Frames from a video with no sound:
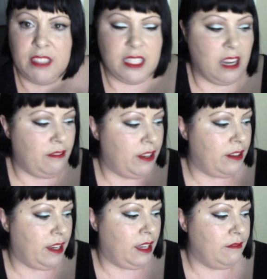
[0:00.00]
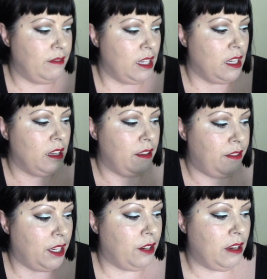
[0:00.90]
It's not very
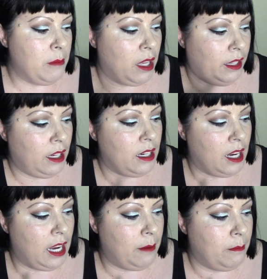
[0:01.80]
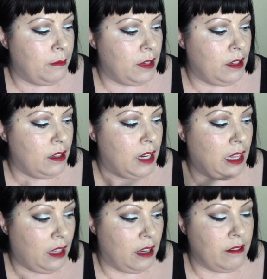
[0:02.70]
thick or emollient. I
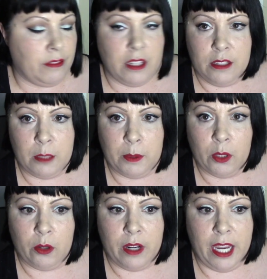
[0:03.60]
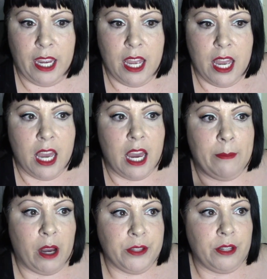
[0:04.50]
love the Soap and Glory.
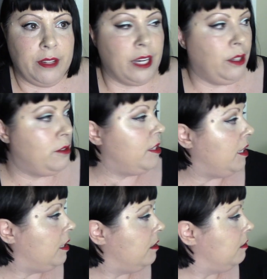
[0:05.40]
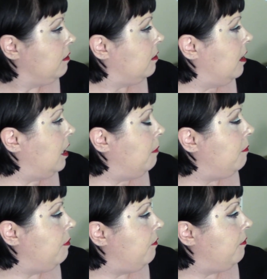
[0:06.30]
I'm also now using, and
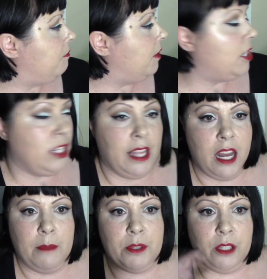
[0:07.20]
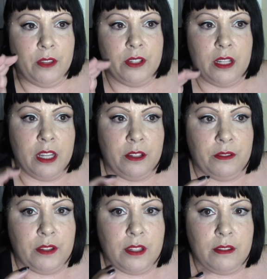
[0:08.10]
I'm finishing that up soon, there's another
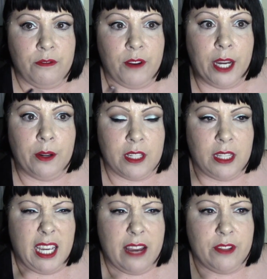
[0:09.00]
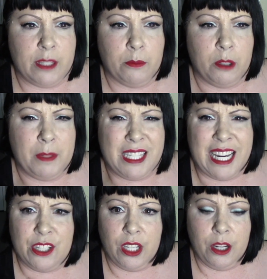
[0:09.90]
fragrance that they have that's more
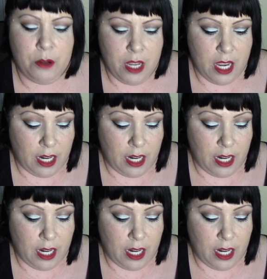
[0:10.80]
pistachio.